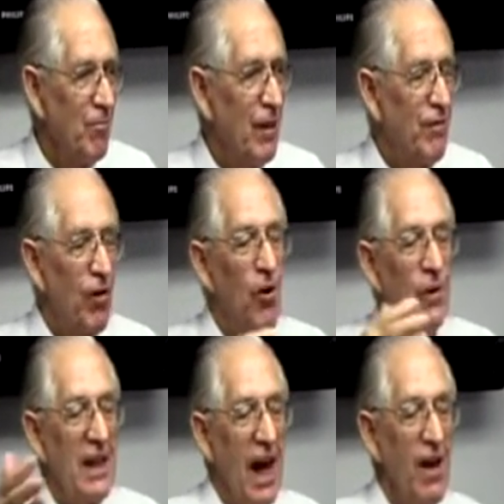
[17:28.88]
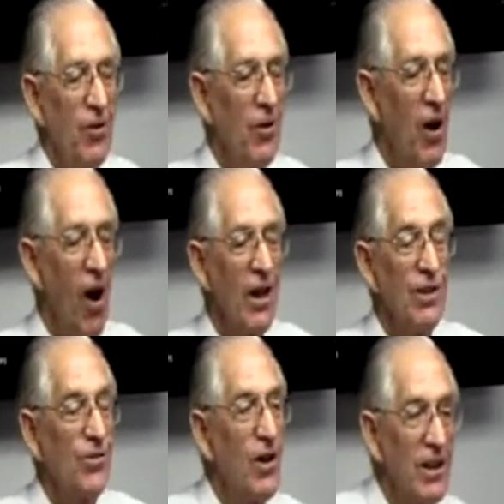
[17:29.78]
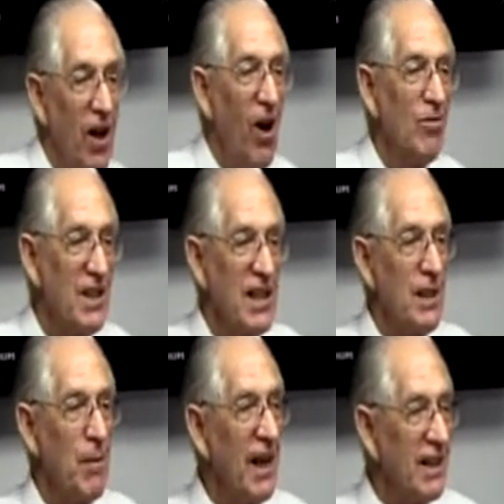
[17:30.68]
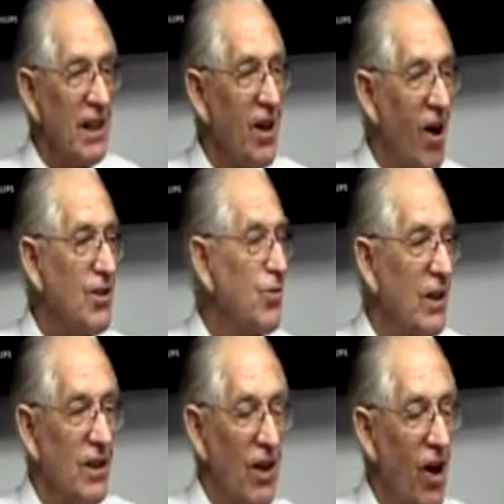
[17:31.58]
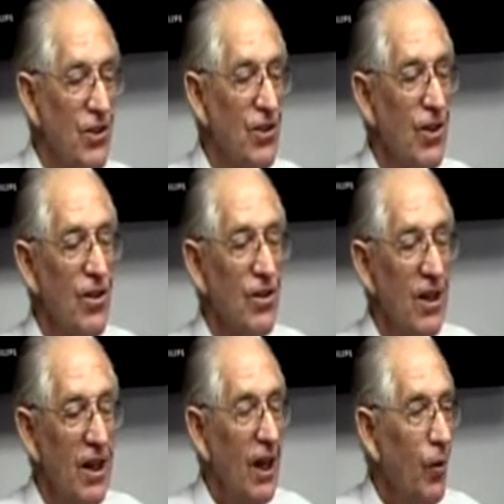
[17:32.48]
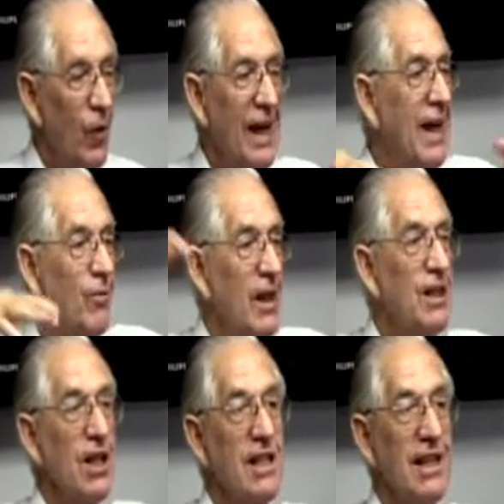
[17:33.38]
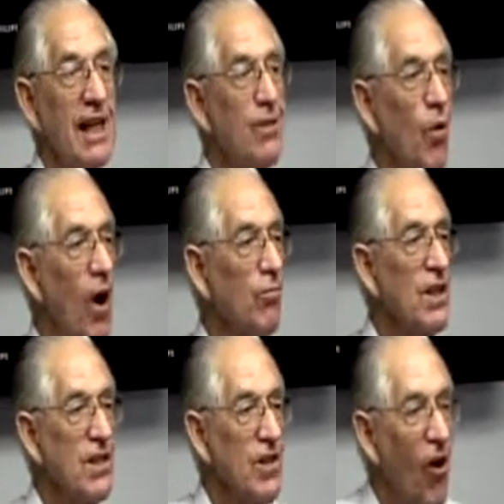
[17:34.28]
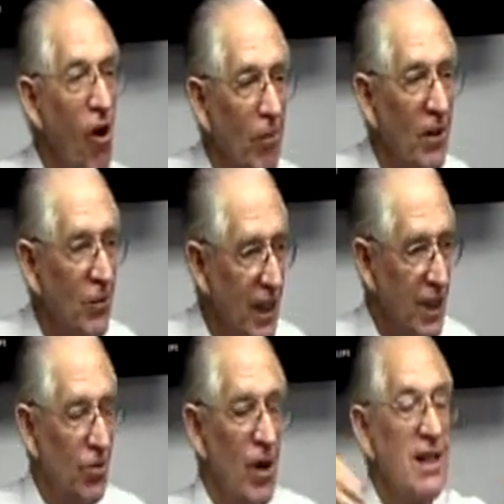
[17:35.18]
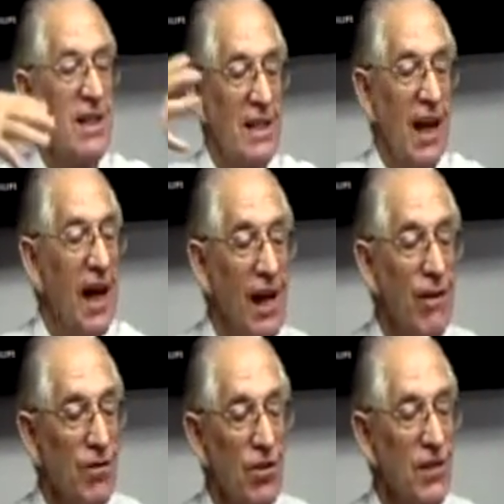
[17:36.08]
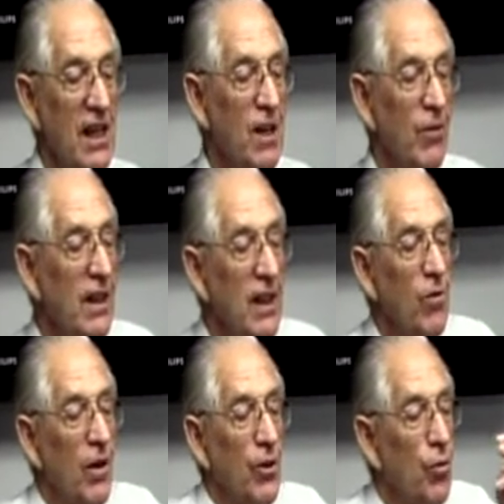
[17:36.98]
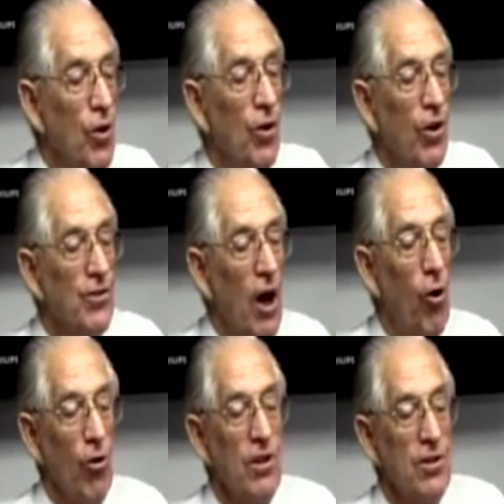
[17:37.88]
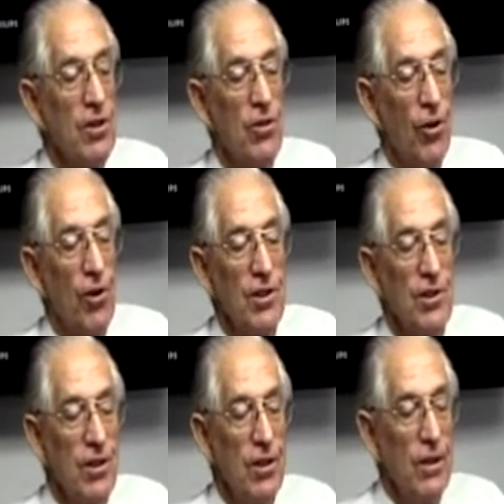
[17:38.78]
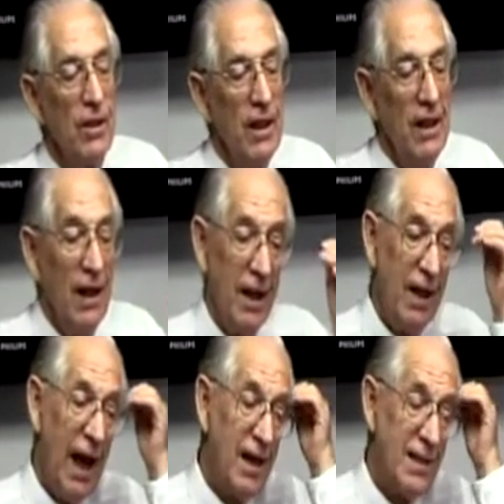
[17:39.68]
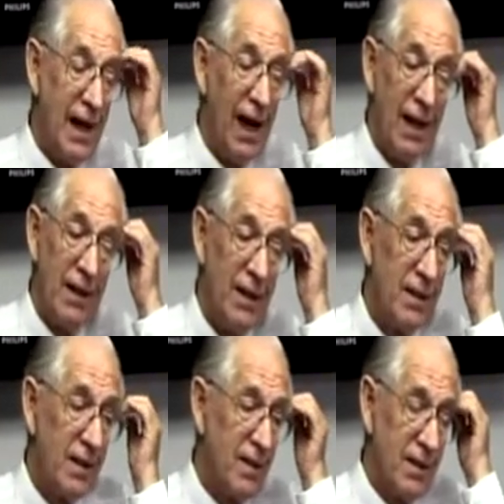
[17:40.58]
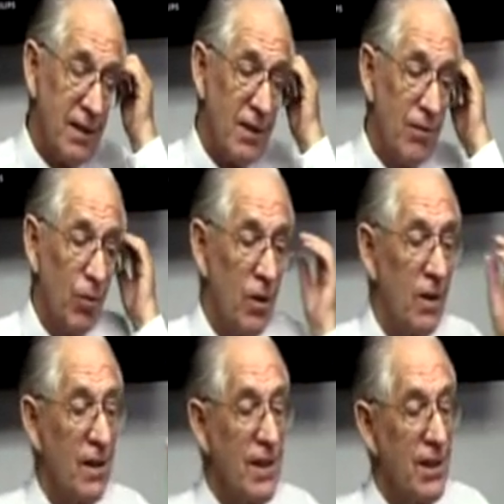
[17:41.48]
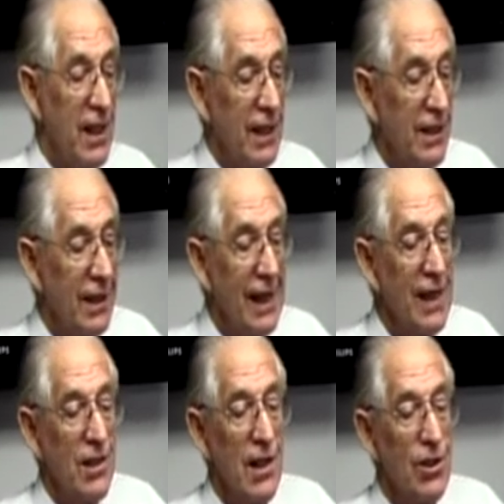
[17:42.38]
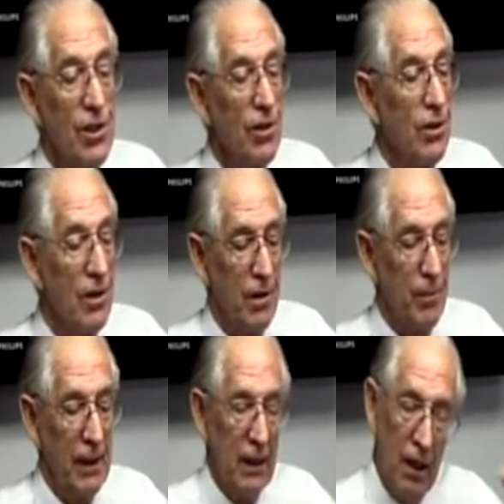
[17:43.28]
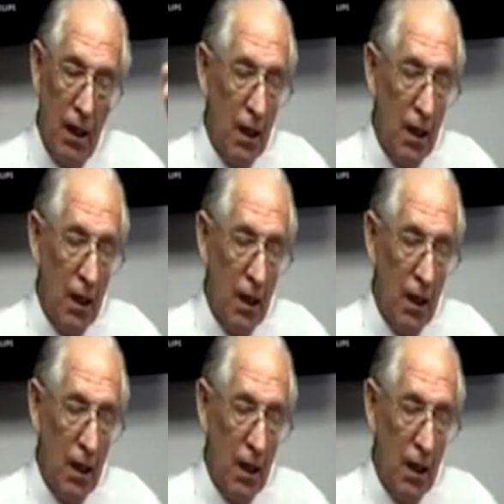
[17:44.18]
Before we came to a knowledge of what God was expecting, God's will, God's truth, We just did what was normal, which was slaves of sin. We did what the world told us and taught us to do. And now, sadly, the world is teaching kids in school to be